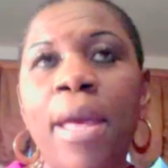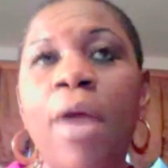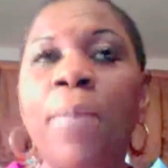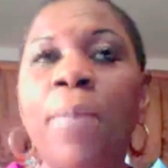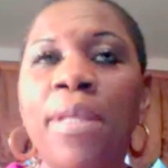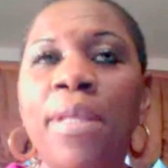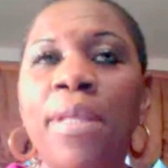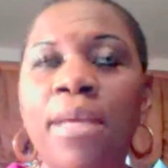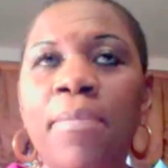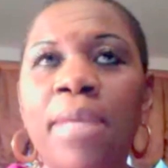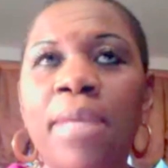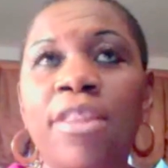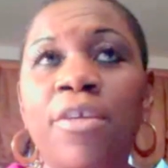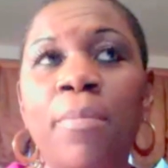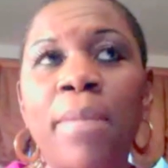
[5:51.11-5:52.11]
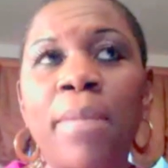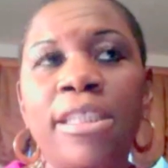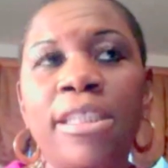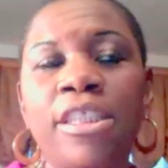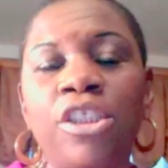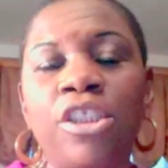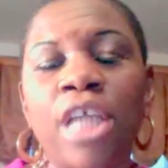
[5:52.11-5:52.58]
helping them get their
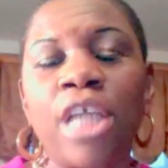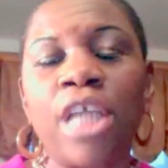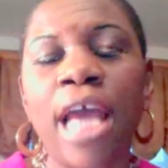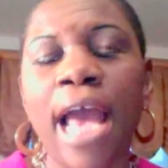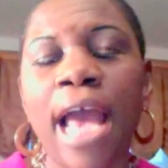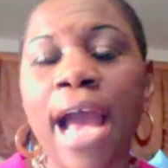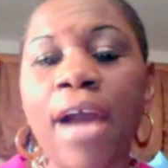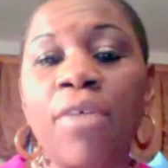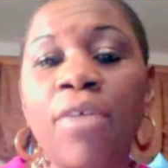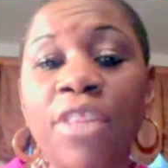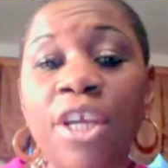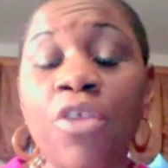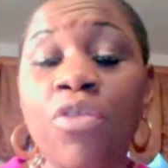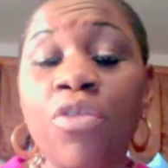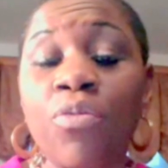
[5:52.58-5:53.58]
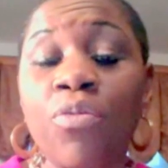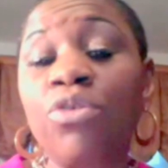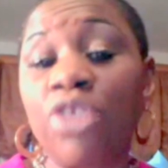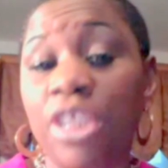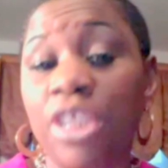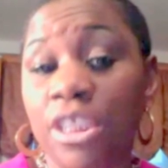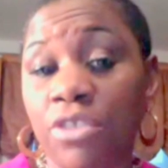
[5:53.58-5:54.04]
message out there through
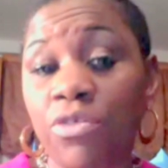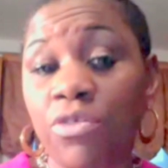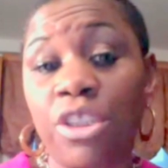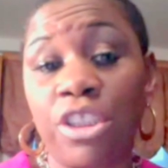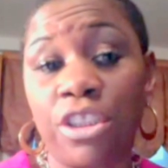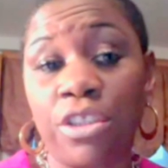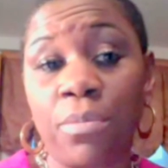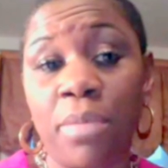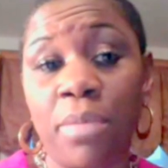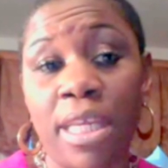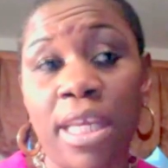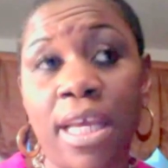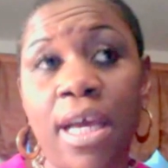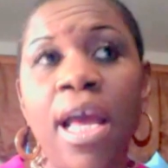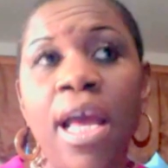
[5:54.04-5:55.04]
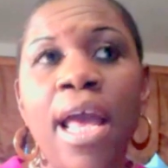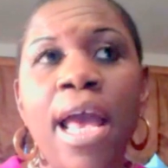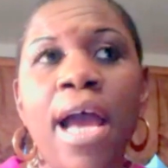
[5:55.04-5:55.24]
traditional media.